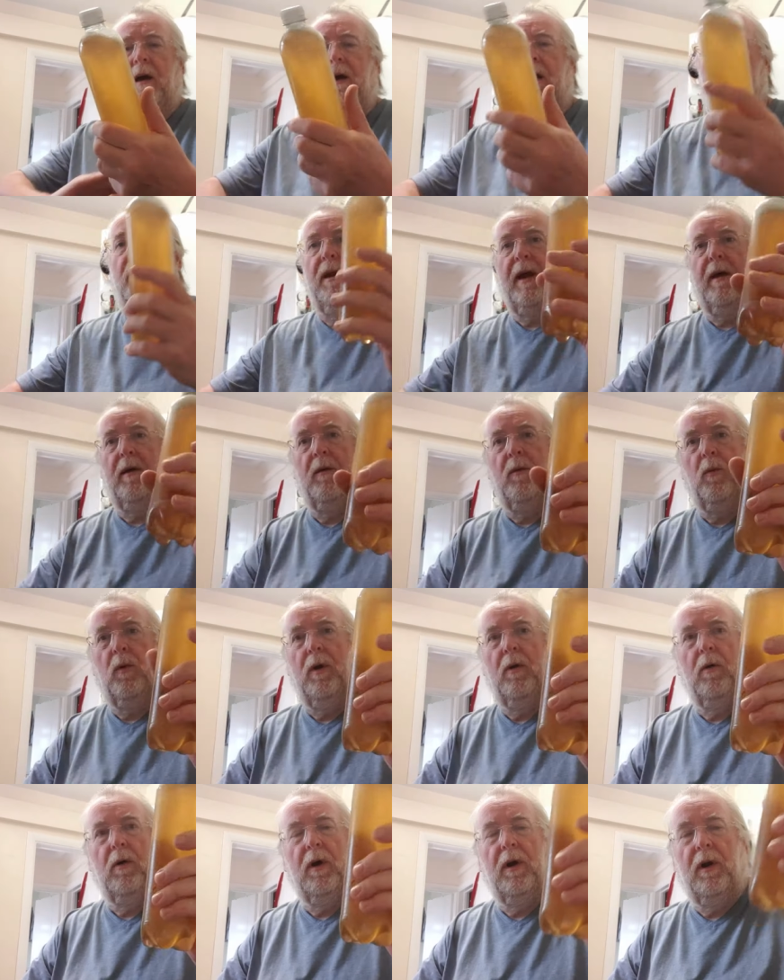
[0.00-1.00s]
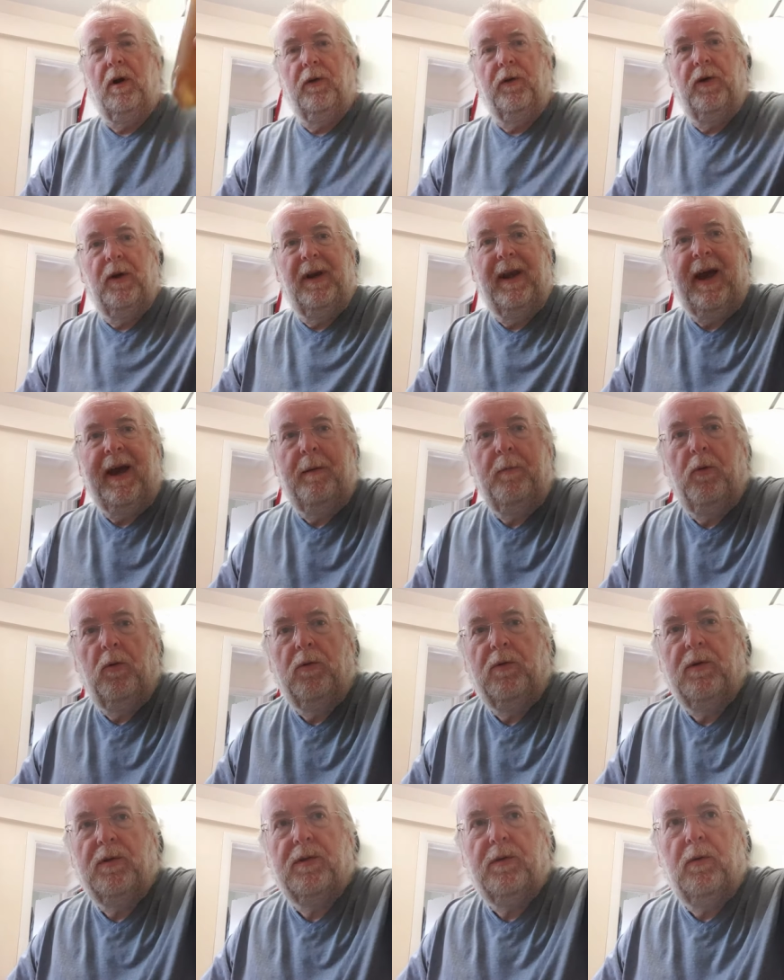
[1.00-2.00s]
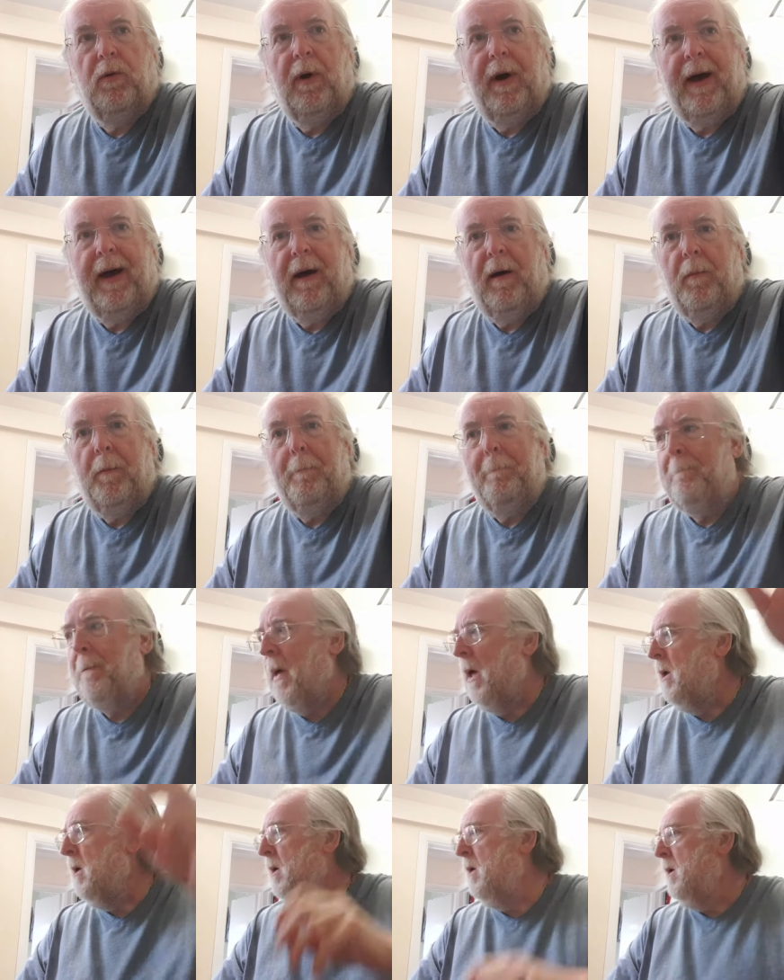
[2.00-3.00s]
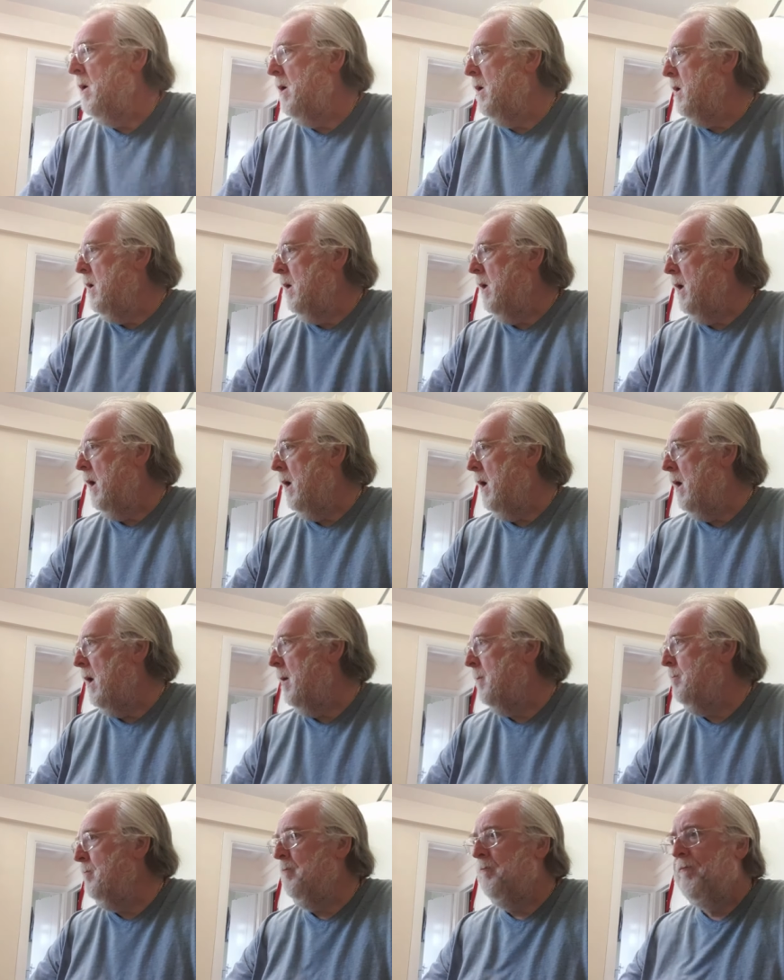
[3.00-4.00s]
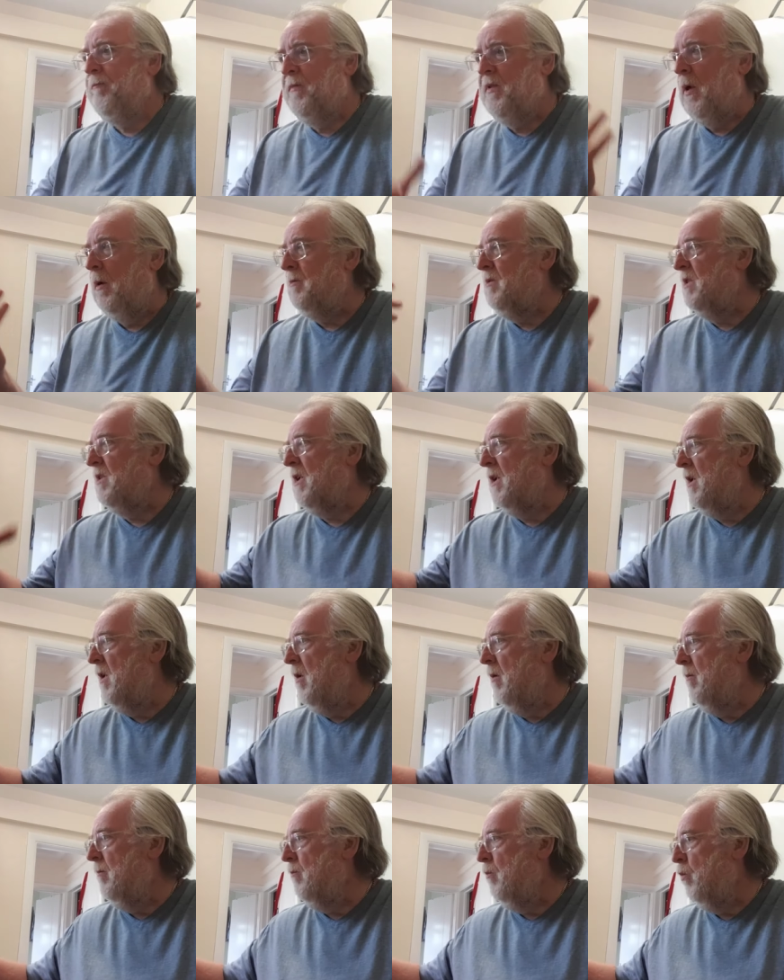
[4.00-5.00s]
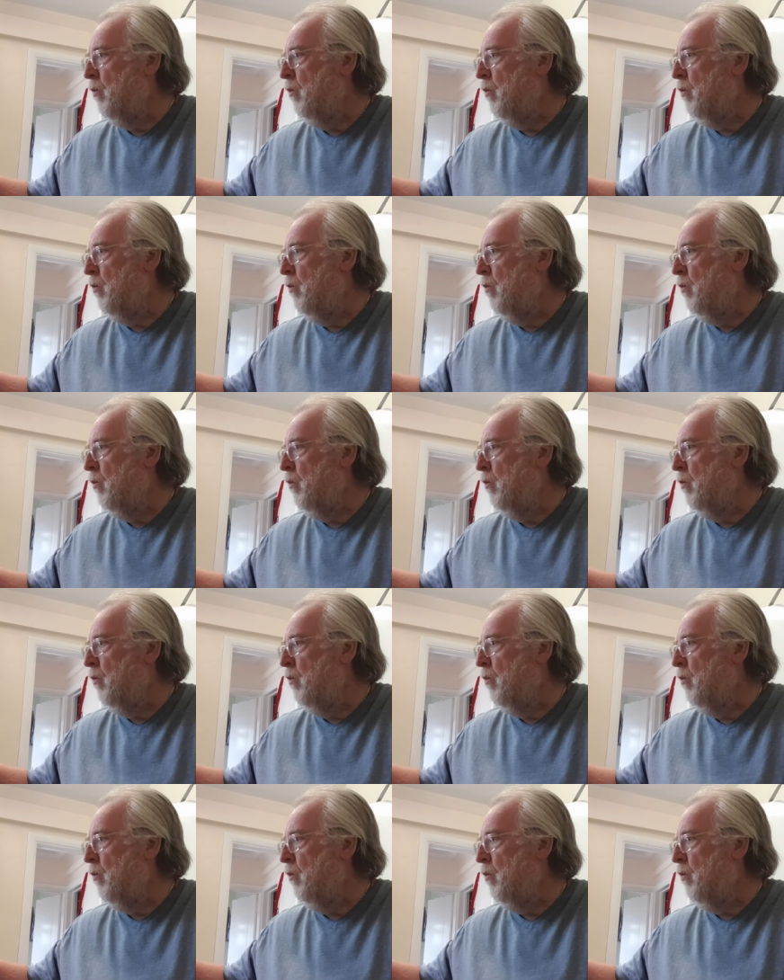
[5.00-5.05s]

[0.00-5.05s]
and then we're going to label to sort out. Um, so I'm just going to